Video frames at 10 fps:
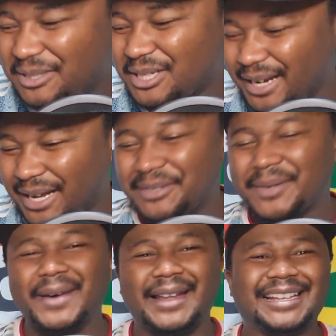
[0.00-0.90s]
Shout out to
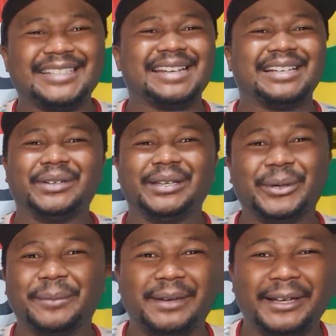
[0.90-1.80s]
man like Tanguy
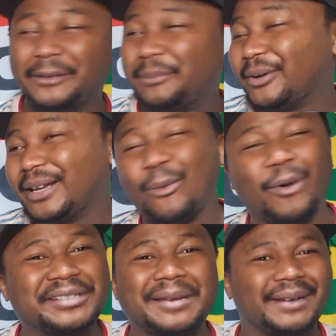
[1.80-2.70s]
Ndombele, bro. Like,
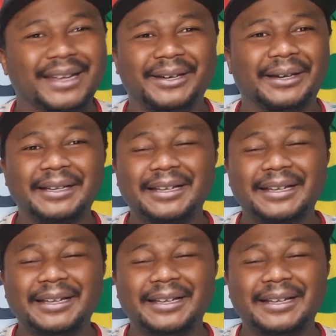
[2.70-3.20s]
what a player.